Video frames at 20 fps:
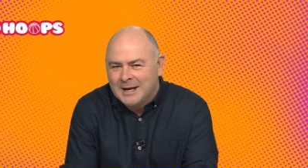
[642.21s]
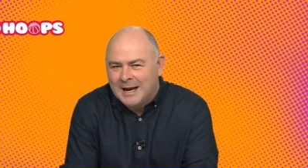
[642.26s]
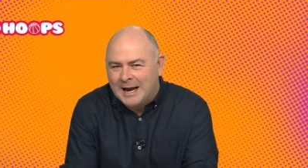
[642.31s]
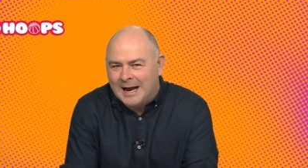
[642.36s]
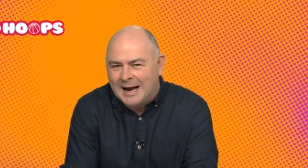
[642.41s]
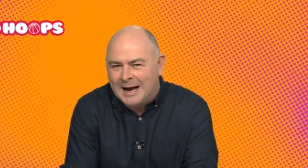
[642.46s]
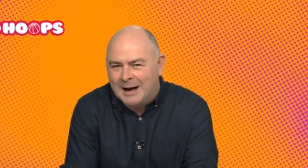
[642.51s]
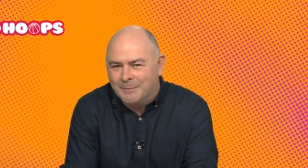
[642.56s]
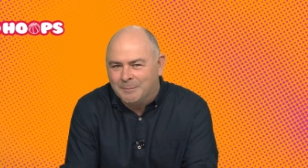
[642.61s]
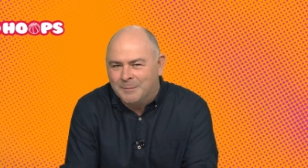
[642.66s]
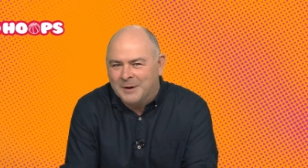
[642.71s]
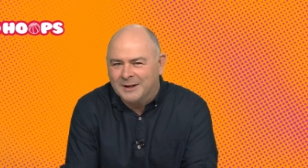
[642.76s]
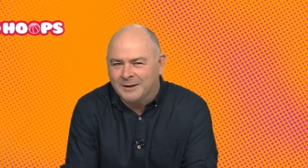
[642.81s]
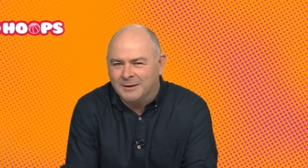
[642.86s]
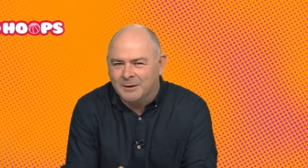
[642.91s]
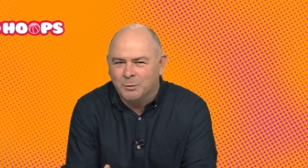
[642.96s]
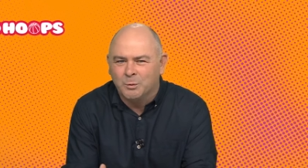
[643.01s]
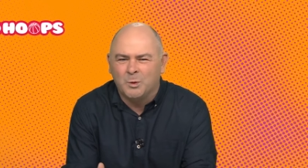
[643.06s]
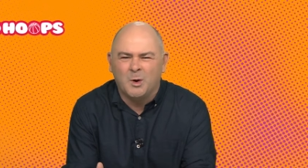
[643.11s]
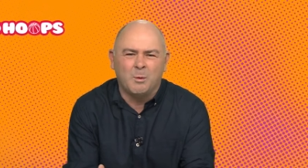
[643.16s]
Uh, but
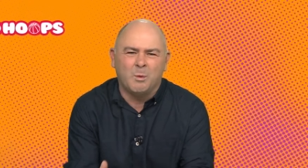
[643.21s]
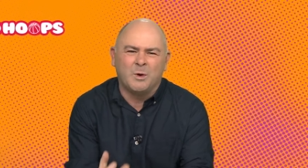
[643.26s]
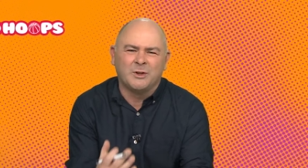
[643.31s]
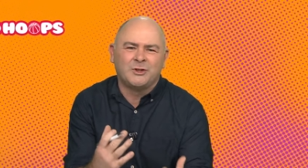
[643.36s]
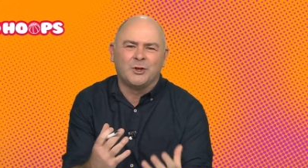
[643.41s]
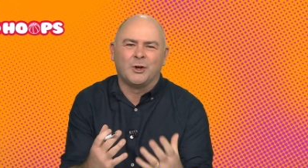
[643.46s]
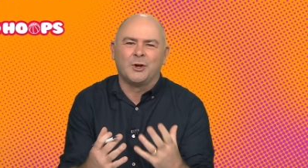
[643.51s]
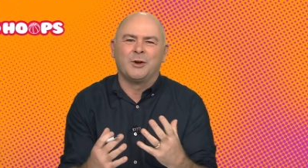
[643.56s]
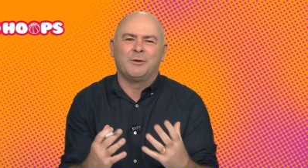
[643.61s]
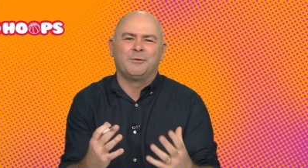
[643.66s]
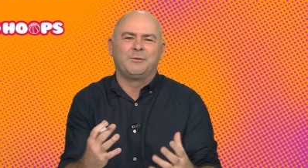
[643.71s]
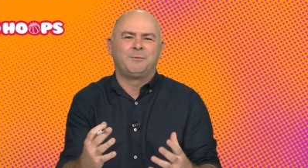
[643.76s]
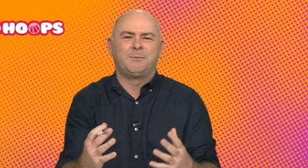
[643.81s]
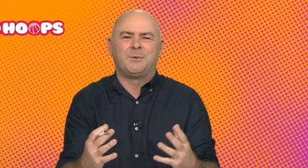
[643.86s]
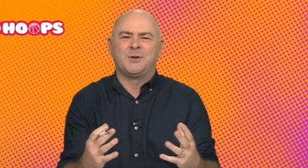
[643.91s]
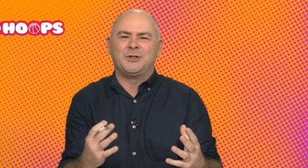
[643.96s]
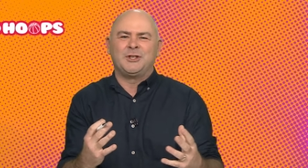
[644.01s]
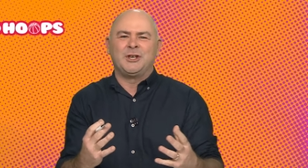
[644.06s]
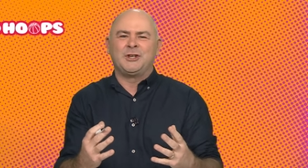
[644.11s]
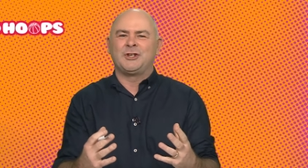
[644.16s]
what, what sort of
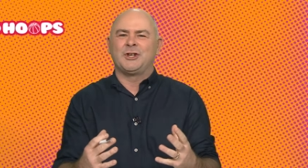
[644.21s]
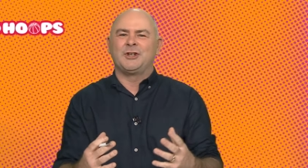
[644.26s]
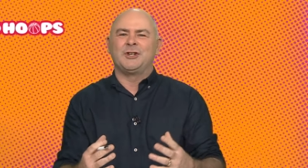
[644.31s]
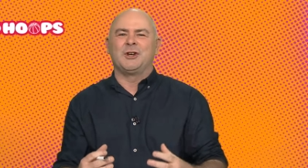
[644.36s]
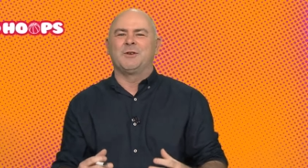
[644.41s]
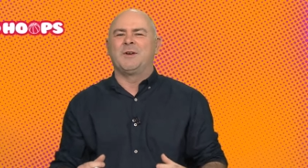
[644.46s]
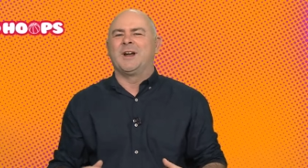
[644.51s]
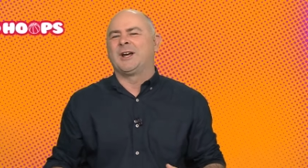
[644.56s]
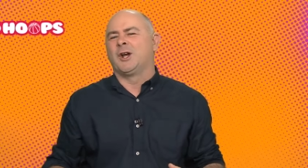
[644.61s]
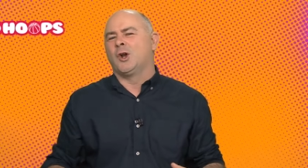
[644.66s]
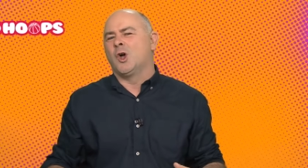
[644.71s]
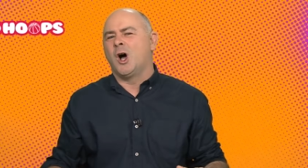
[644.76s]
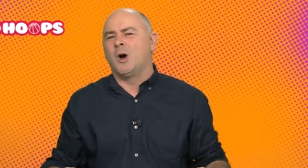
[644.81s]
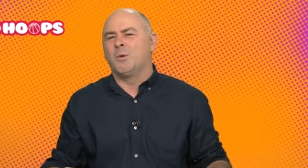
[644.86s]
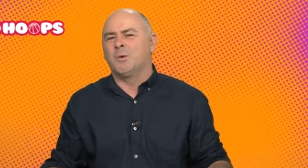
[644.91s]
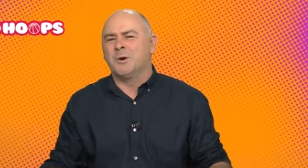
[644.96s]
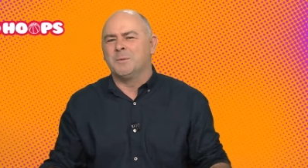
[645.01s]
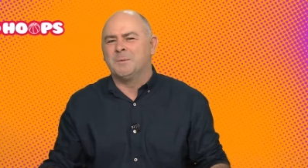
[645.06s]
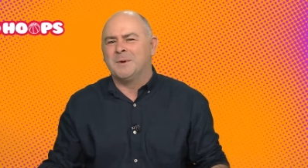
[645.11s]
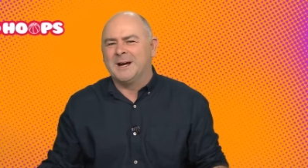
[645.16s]
position do you reckon I
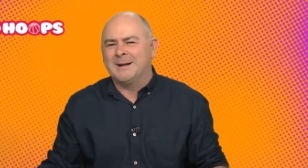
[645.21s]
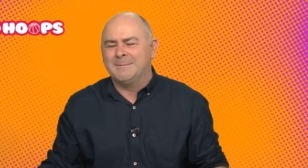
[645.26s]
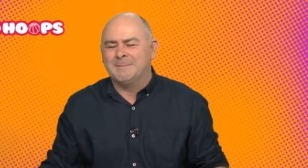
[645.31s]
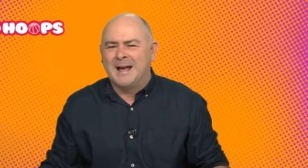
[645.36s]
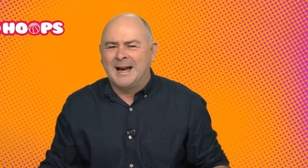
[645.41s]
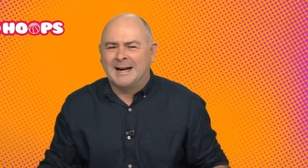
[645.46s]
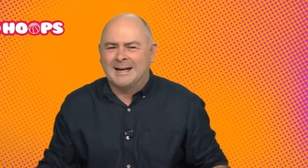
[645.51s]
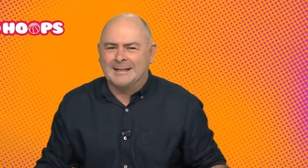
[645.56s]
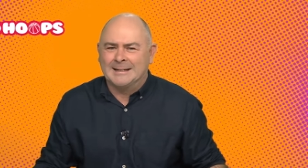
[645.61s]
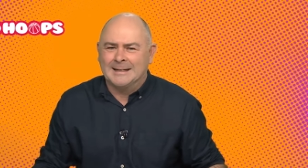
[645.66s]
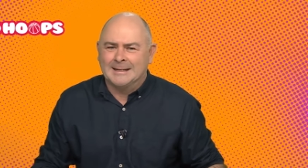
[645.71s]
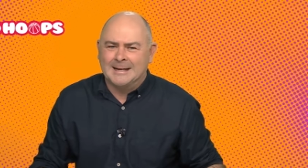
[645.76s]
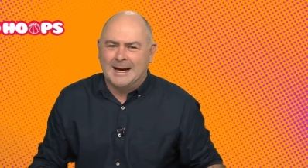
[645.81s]
would have been back in the